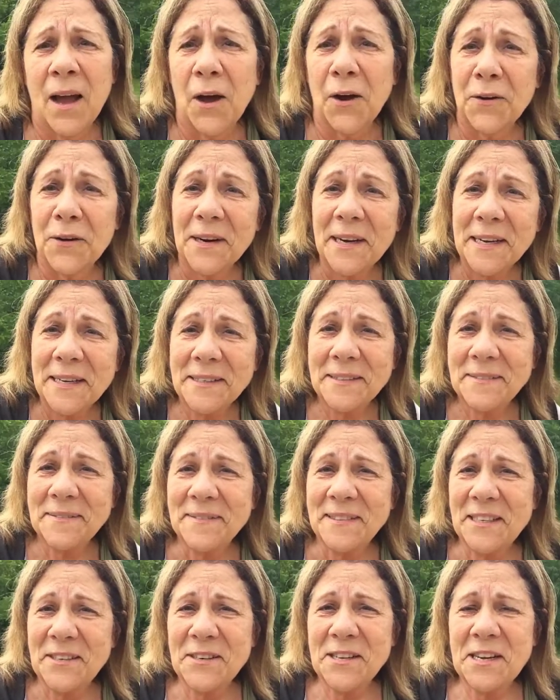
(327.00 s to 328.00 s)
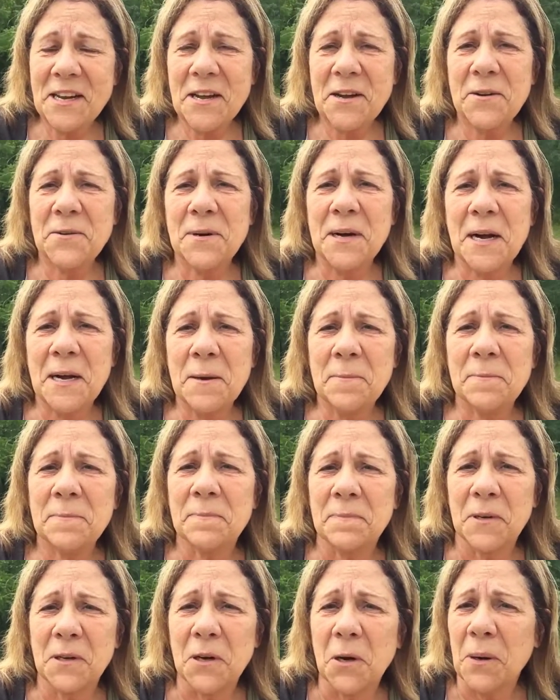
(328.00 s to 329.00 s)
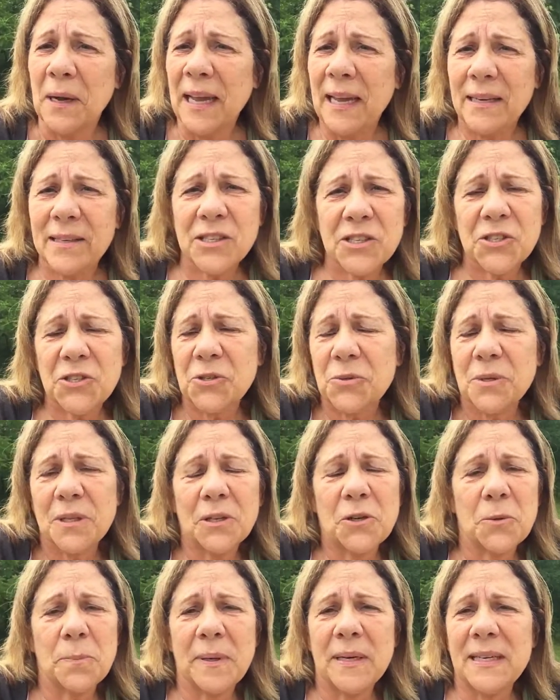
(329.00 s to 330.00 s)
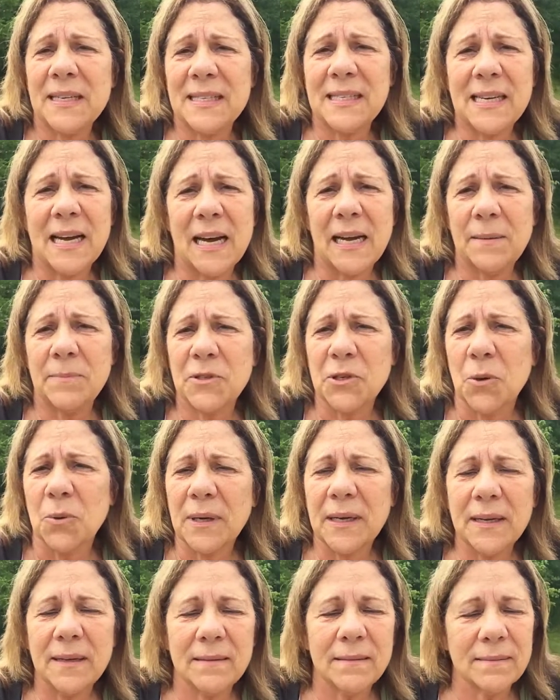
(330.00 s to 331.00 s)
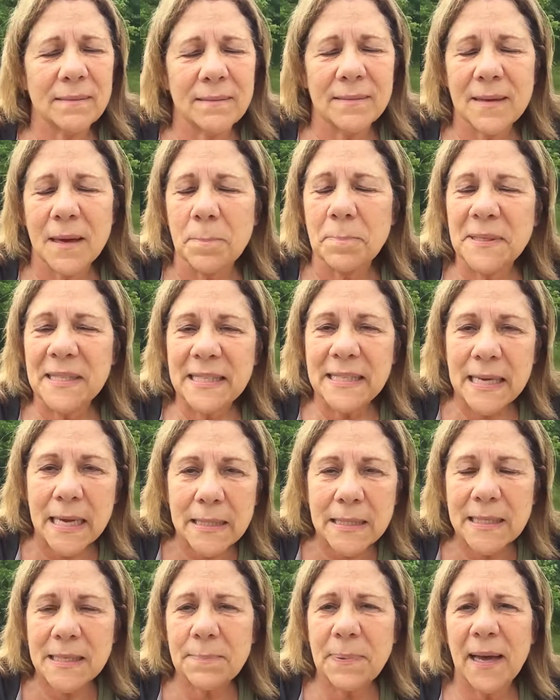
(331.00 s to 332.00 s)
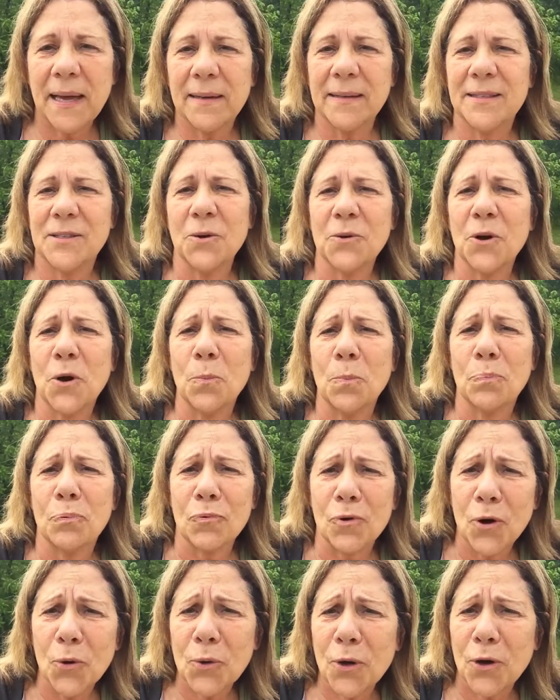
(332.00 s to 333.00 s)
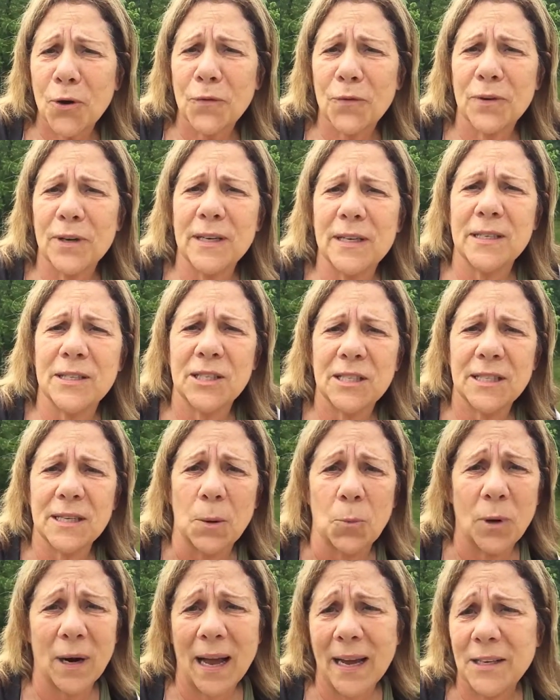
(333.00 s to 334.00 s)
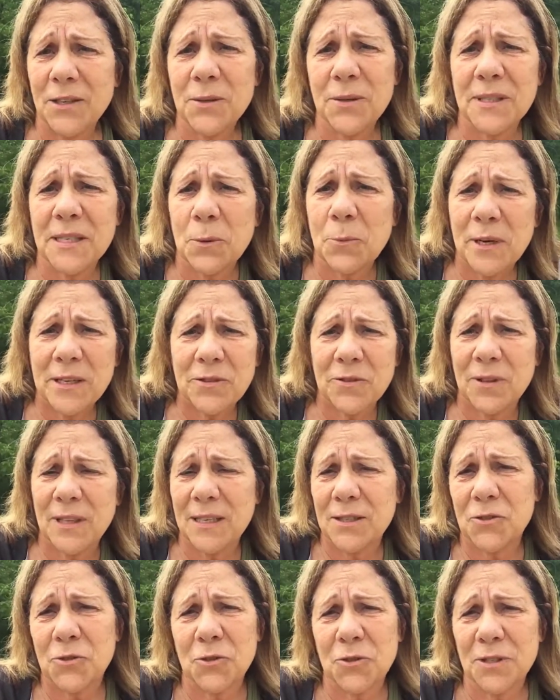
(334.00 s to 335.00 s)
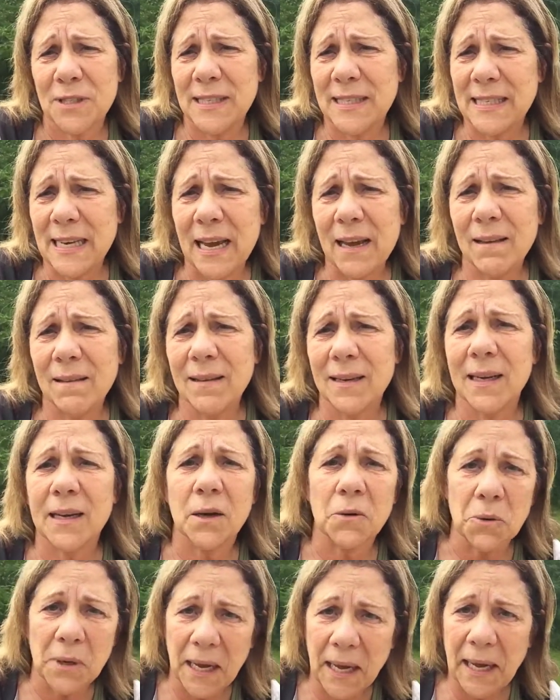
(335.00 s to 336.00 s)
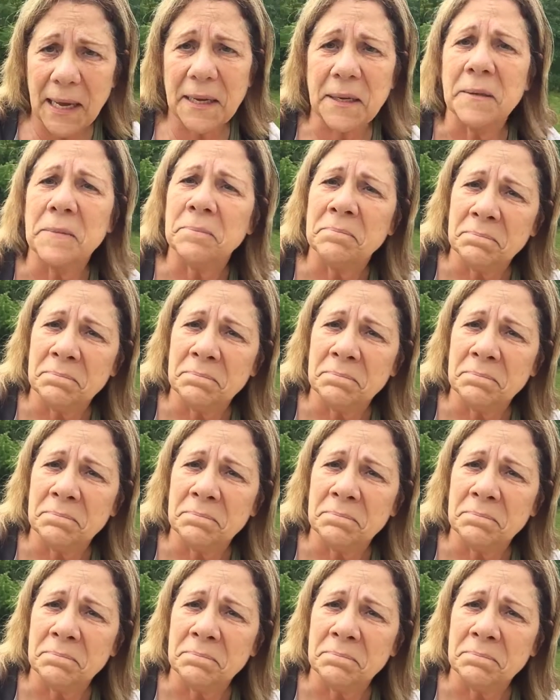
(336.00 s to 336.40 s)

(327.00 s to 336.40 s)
All right, there you go. Um, go ahead, just do a little bit at a time. Don't get obsessed about it. Don't go broke over it. Just what I do is I wait till things are on sale and I go, okay,